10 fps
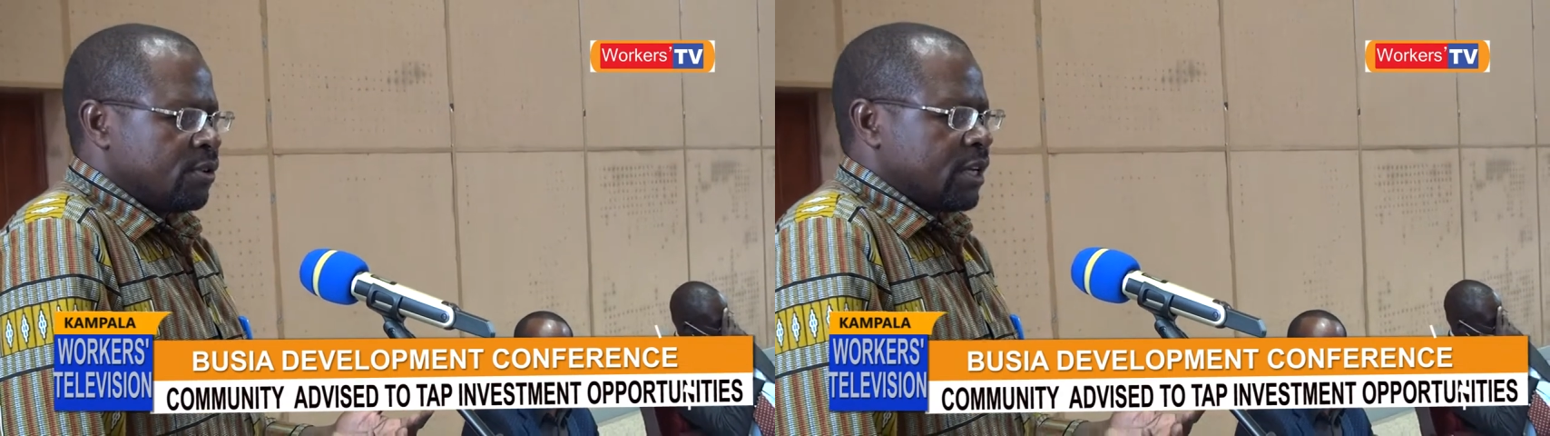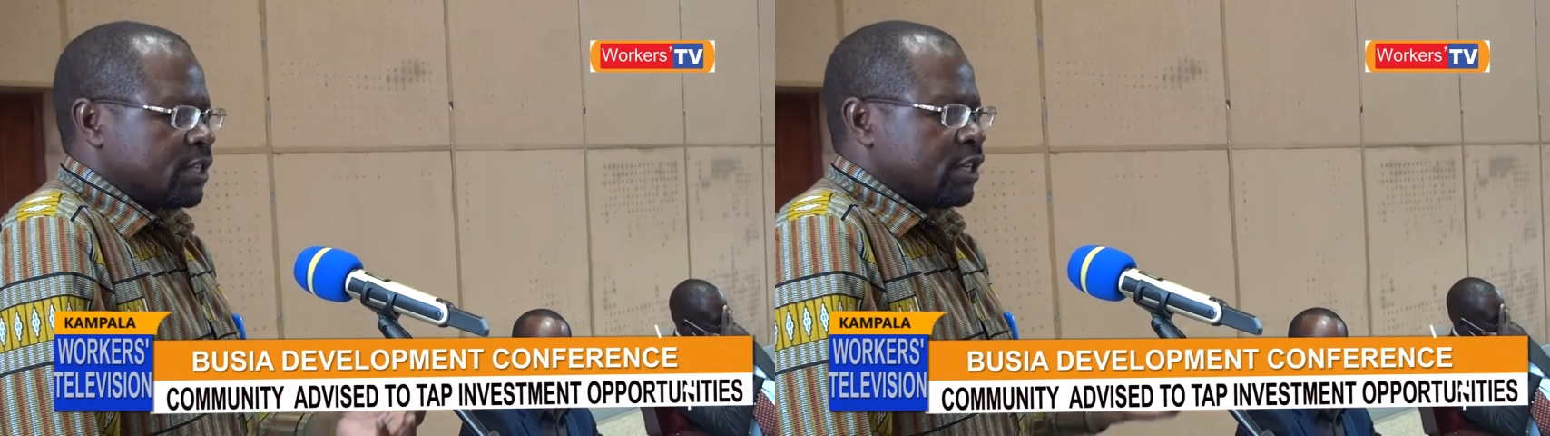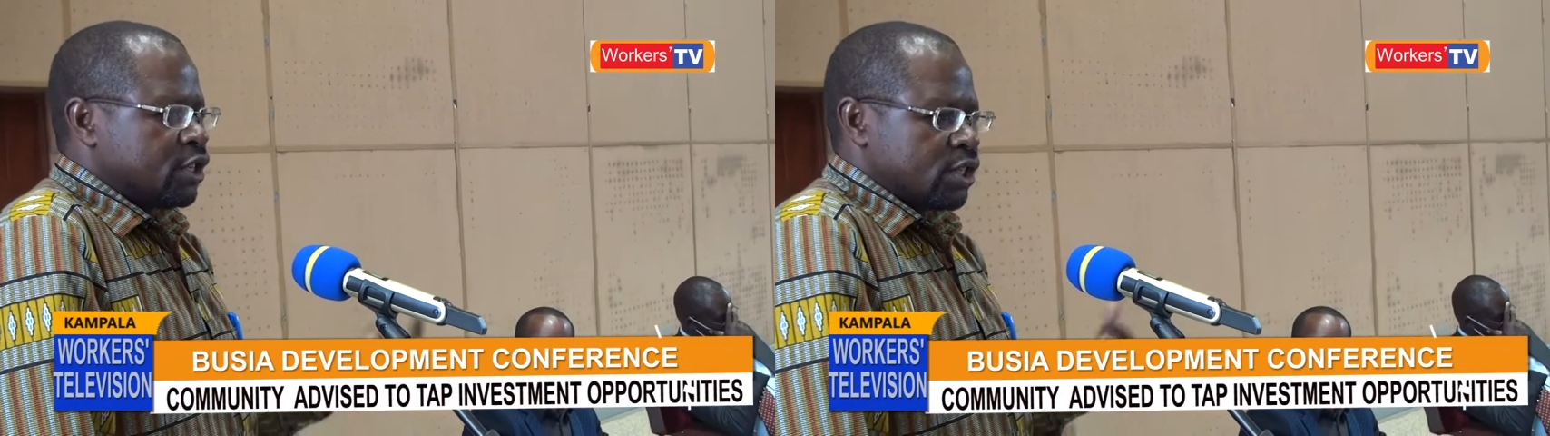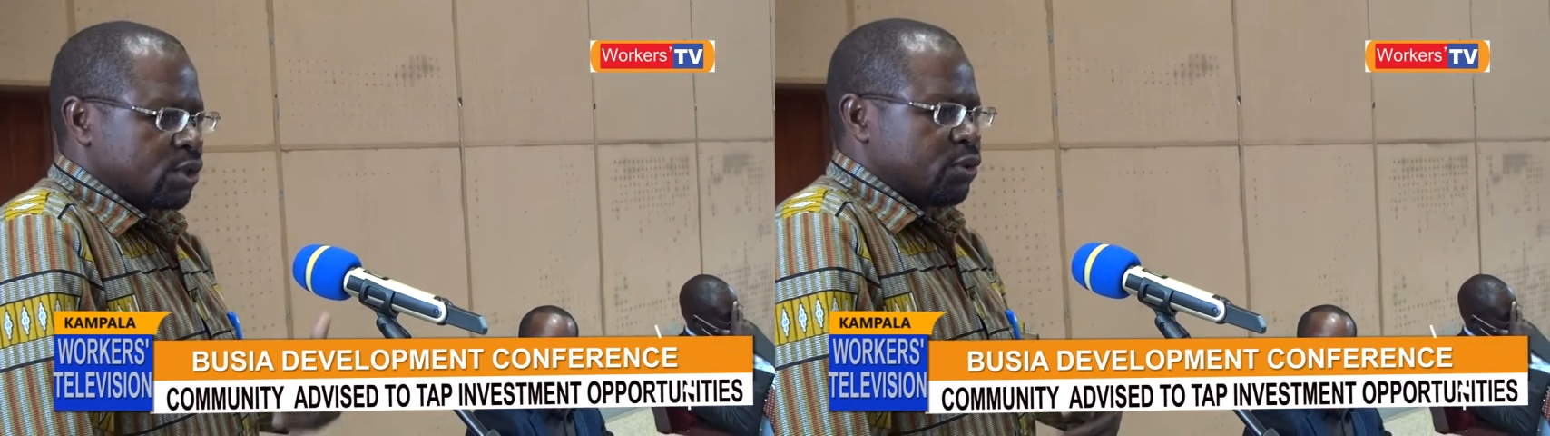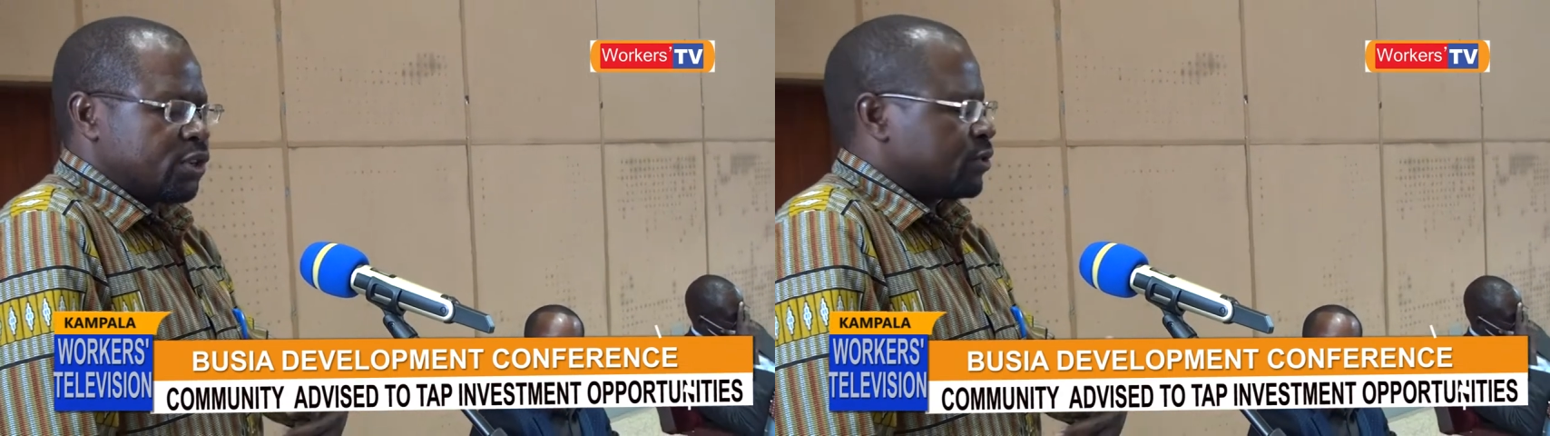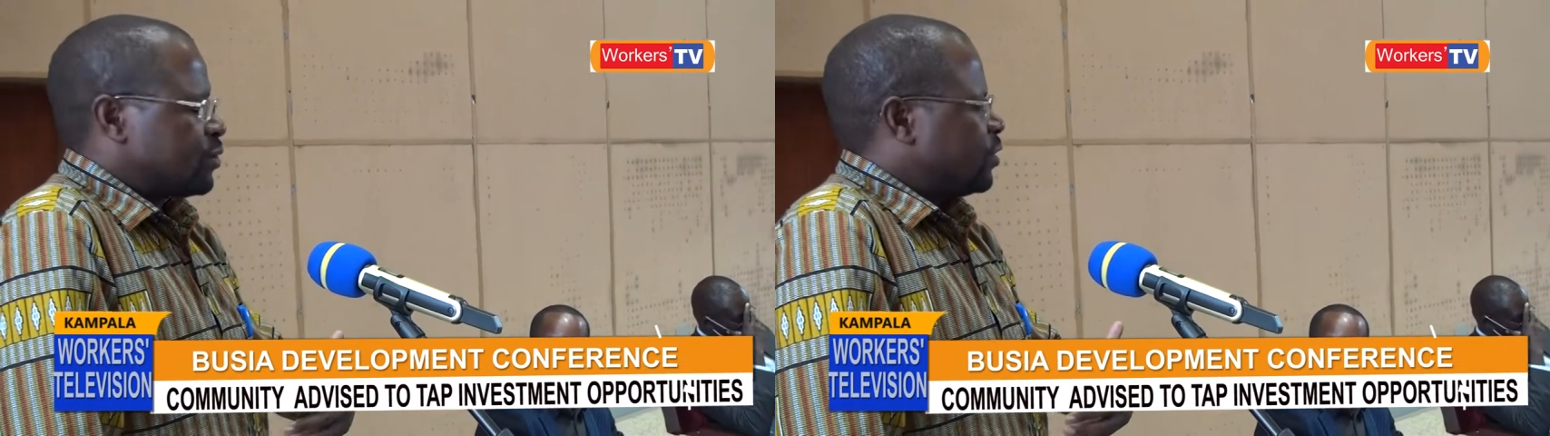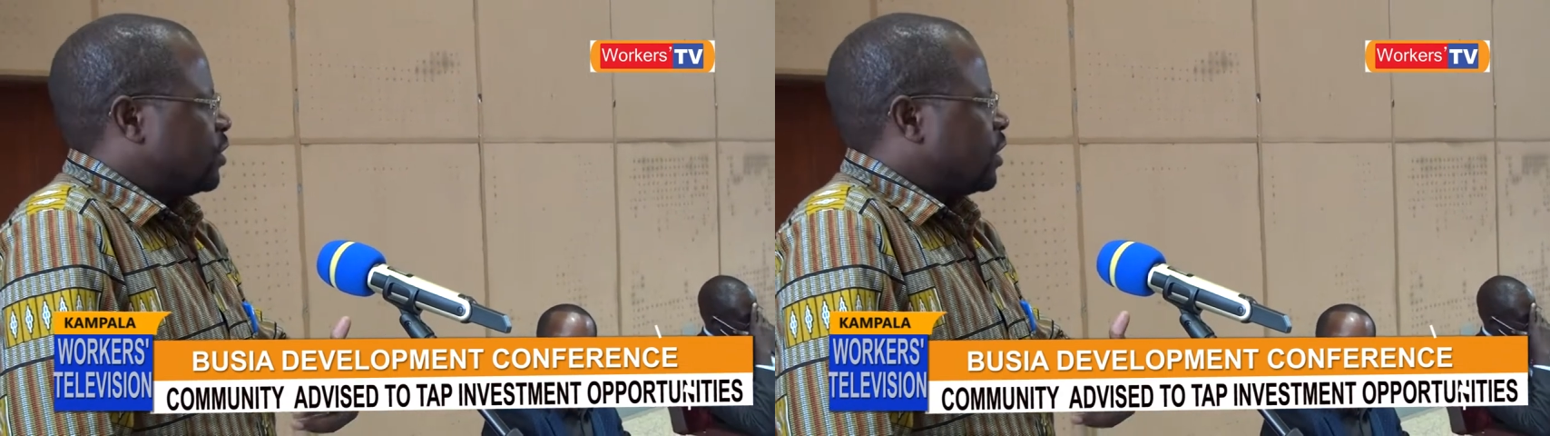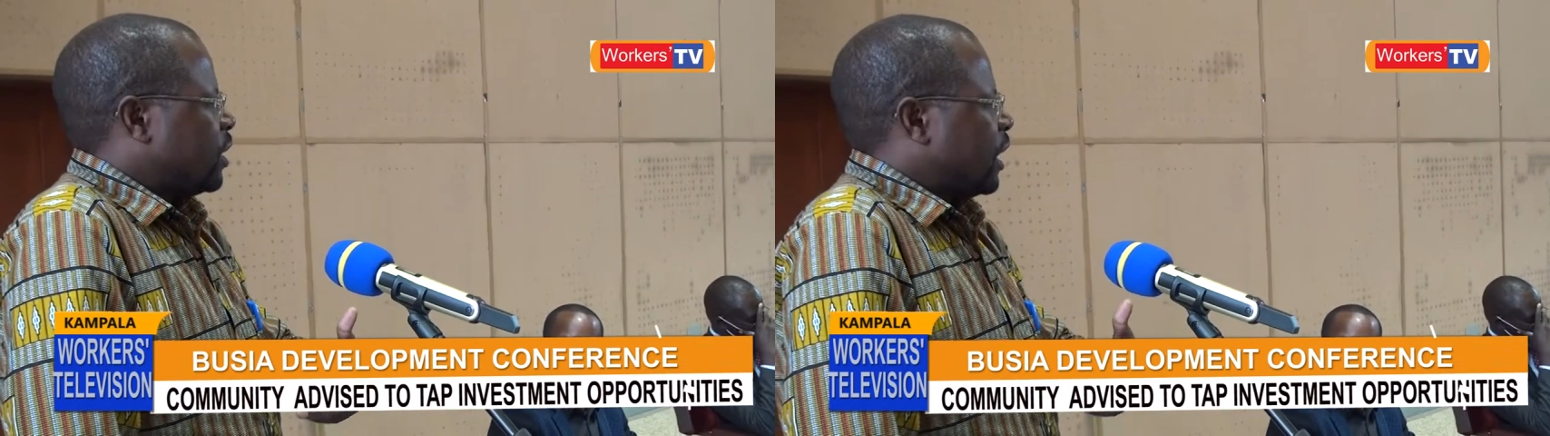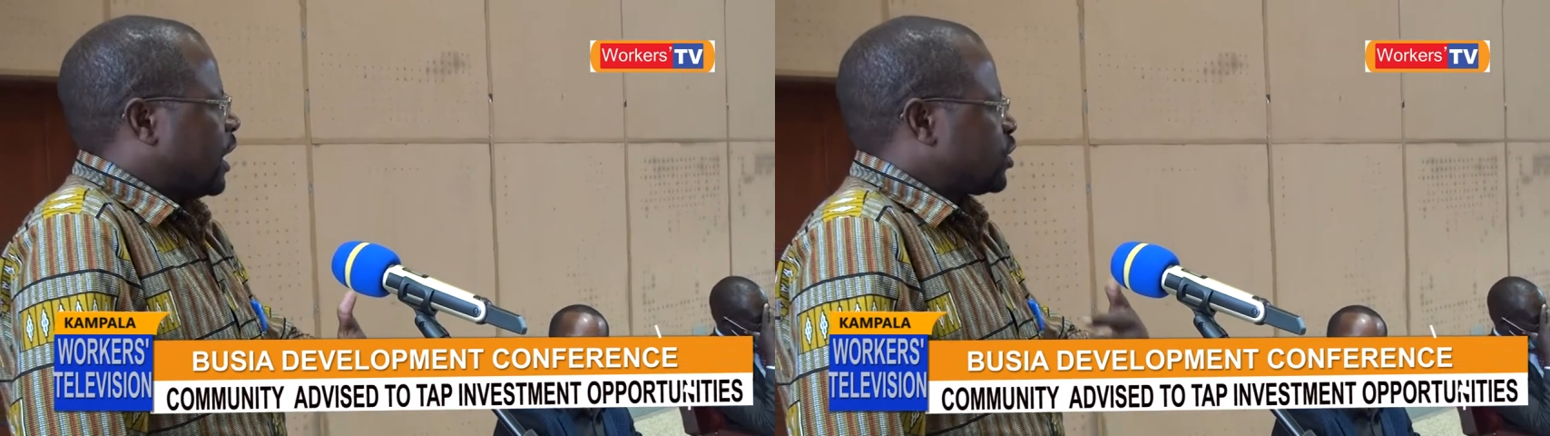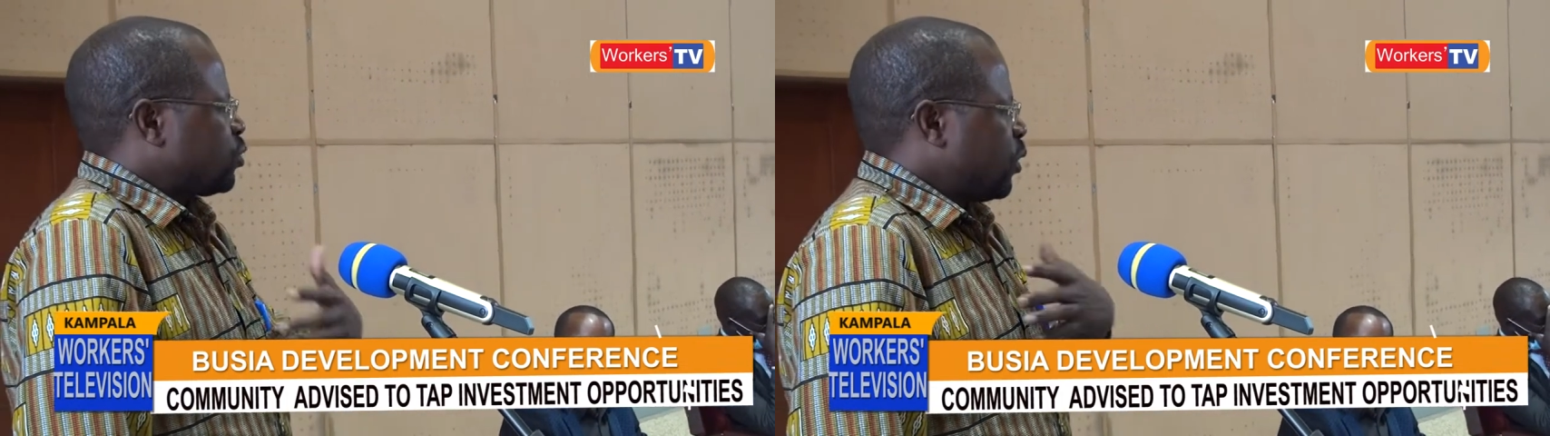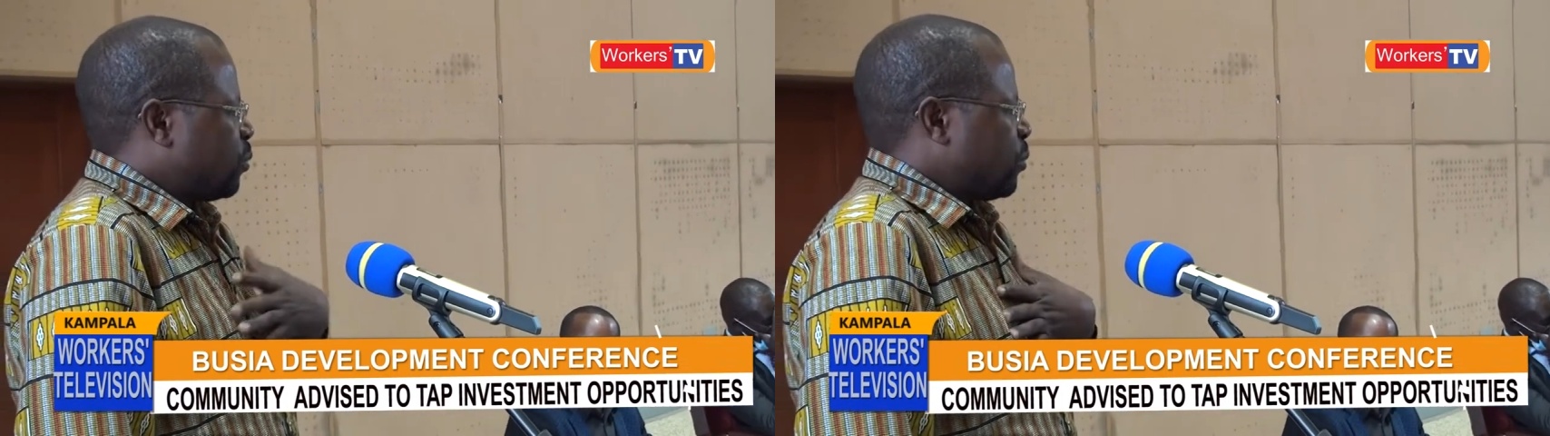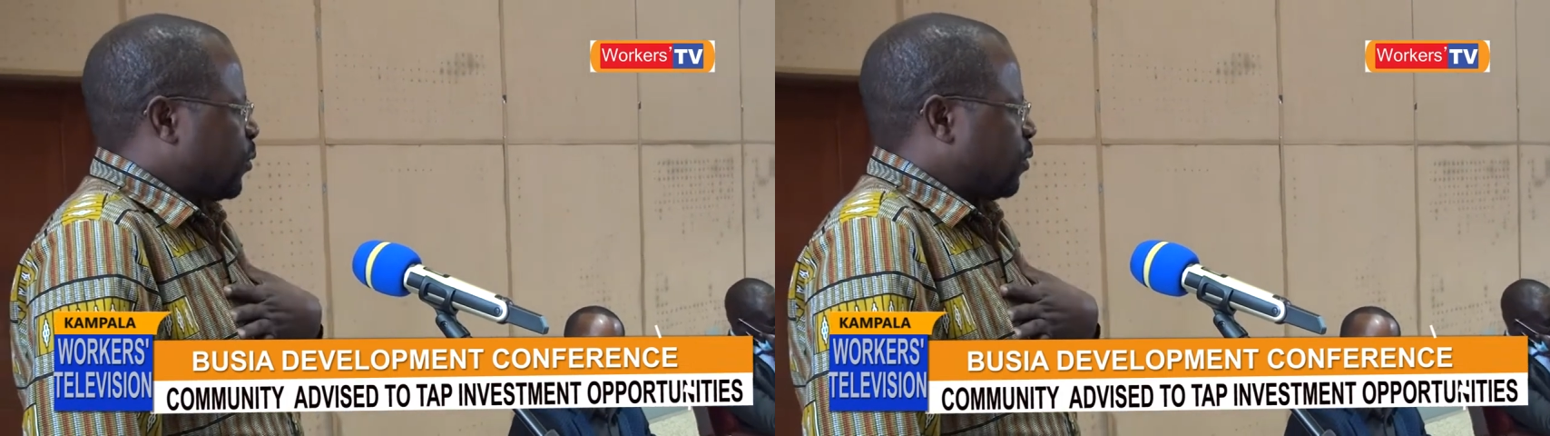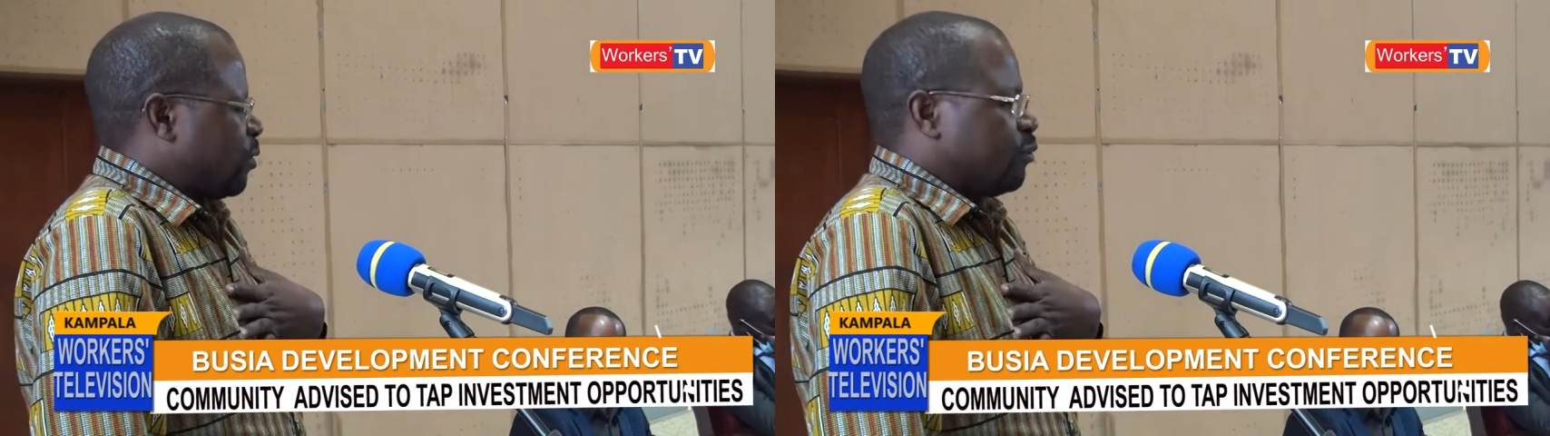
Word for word: Does the district, as we people